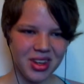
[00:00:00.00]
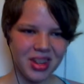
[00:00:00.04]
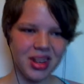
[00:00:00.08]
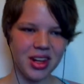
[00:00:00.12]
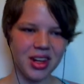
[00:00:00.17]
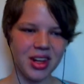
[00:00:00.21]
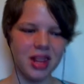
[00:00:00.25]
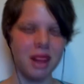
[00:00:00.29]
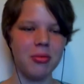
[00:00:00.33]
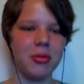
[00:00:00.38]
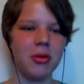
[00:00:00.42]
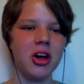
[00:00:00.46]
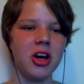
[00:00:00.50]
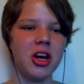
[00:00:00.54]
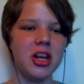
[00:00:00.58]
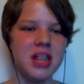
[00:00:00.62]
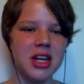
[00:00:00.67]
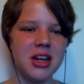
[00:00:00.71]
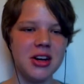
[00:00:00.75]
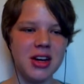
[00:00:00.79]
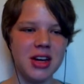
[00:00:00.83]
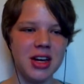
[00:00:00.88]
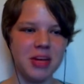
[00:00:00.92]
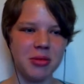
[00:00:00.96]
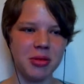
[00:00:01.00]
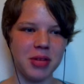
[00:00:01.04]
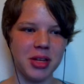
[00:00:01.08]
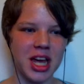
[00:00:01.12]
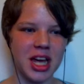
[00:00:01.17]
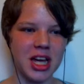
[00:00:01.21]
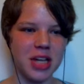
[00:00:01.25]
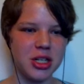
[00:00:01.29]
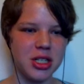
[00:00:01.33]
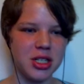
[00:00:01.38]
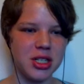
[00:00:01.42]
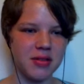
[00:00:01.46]
The monetary
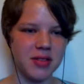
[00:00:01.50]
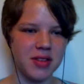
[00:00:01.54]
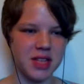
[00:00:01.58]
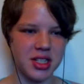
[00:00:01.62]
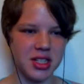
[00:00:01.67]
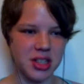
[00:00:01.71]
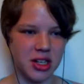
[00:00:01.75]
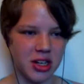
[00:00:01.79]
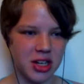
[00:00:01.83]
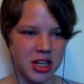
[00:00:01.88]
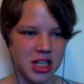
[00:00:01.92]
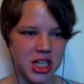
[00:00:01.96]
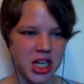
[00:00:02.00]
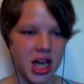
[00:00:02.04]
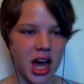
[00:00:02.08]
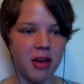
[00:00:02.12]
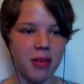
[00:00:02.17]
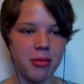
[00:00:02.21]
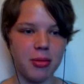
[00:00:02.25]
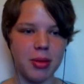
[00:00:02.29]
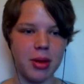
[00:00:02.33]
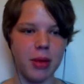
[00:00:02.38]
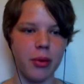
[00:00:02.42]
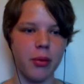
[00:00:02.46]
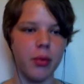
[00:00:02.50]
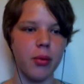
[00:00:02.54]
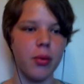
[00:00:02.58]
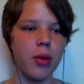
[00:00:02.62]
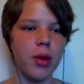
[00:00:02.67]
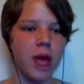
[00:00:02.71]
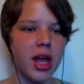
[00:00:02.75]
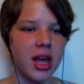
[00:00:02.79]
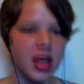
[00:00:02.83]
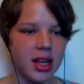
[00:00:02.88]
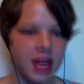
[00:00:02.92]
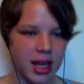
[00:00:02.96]
implications of this knowledge have me
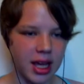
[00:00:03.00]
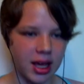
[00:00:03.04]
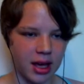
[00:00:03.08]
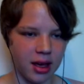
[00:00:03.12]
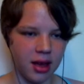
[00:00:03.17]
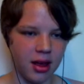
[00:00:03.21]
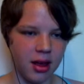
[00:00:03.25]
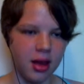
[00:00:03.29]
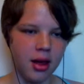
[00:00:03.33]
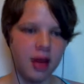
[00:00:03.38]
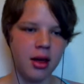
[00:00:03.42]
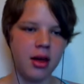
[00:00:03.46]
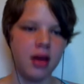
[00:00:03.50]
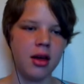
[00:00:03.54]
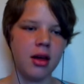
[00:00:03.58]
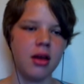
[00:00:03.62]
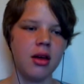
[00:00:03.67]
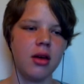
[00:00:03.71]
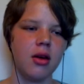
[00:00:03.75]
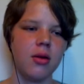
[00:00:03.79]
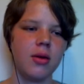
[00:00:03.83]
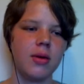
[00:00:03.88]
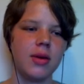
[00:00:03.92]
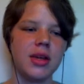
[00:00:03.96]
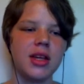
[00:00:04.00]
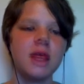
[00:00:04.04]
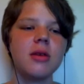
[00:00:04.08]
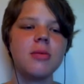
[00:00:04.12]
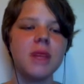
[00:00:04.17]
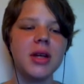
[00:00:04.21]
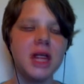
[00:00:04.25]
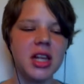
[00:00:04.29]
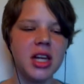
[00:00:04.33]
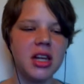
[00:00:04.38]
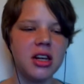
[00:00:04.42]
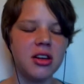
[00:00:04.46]
reeling. With the
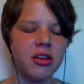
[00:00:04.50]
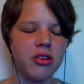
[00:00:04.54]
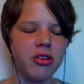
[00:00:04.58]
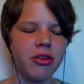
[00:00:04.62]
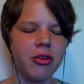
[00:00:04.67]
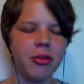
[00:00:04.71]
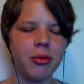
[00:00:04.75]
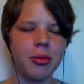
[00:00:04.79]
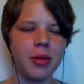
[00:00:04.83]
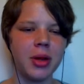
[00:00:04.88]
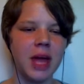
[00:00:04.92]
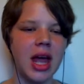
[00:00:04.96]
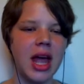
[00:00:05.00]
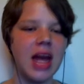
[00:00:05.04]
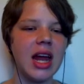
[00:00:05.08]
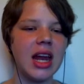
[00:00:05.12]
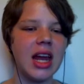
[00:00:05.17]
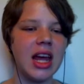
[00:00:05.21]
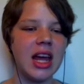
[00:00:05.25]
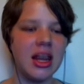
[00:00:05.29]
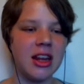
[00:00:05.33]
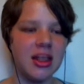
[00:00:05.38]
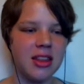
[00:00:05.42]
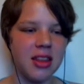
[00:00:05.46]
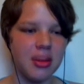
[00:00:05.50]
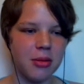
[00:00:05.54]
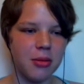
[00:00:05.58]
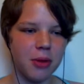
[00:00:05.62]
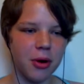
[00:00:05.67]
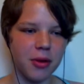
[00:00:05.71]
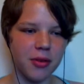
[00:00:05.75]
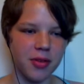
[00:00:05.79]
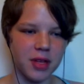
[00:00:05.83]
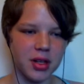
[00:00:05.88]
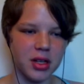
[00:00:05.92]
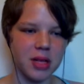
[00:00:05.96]
ability to duplicate anything
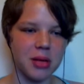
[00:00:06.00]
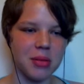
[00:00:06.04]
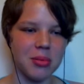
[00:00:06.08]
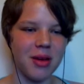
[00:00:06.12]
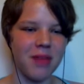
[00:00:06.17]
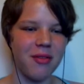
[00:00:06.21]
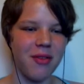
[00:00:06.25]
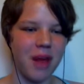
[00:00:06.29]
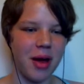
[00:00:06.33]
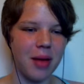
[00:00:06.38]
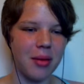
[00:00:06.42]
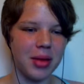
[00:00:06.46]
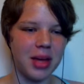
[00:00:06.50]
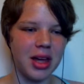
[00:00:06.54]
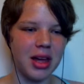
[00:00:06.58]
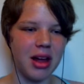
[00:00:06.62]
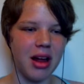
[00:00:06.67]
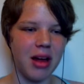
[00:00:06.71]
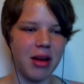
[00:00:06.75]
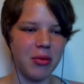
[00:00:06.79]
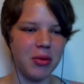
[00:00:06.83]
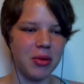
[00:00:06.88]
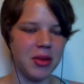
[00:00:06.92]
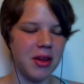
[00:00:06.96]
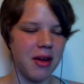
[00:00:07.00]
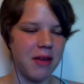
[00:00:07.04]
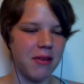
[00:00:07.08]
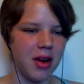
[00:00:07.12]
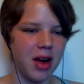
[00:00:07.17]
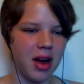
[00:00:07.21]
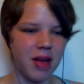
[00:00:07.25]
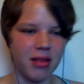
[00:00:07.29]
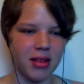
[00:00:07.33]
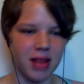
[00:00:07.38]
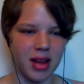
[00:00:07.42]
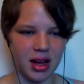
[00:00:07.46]
perfectly, my family and I will never
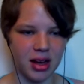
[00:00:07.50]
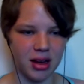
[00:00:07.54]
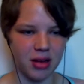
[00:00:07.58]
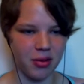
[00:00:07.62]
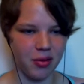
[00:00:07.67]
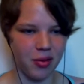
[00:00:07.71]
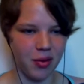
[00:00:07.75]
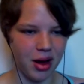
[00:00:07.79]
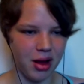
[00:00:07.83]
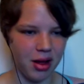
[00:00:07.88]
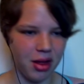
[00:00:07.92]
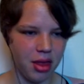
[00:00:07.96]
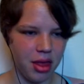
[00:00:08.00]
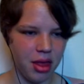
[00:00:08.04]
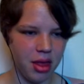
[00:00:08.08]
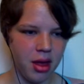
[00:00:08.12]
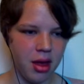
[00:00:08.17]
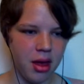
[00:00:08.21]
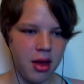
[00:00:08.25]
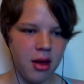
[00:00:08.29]
have lack of wealth.